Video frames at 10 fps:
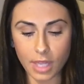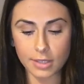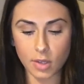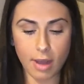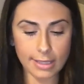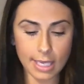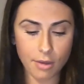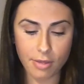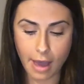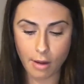So that's how
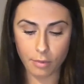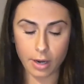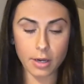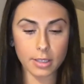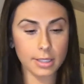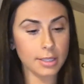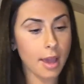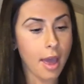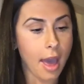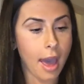that works.
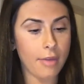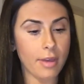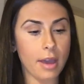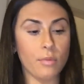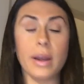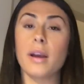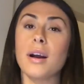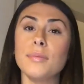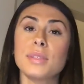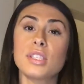And then when it
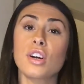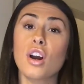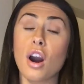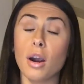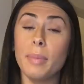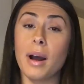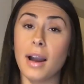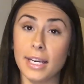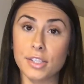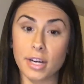comes to
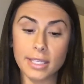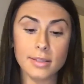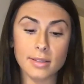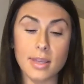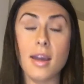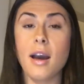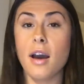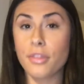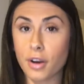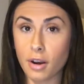carbohydrates, the
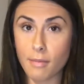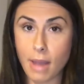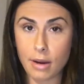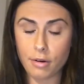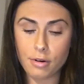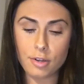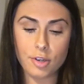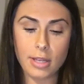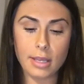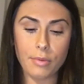other
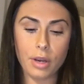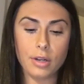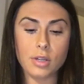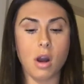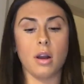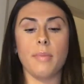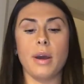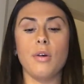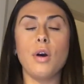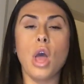macronutrient that we're going to talk
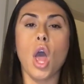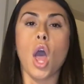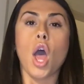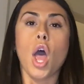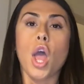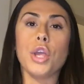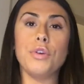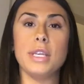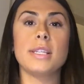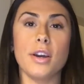about, you
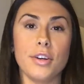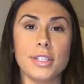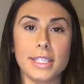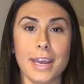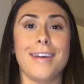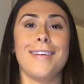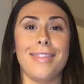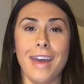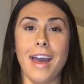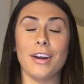need to understand
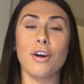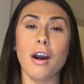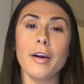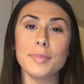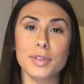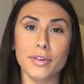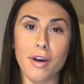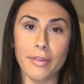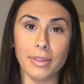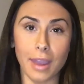that carbs are
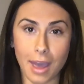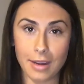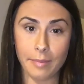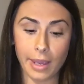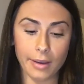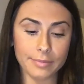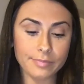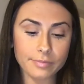not the enemy.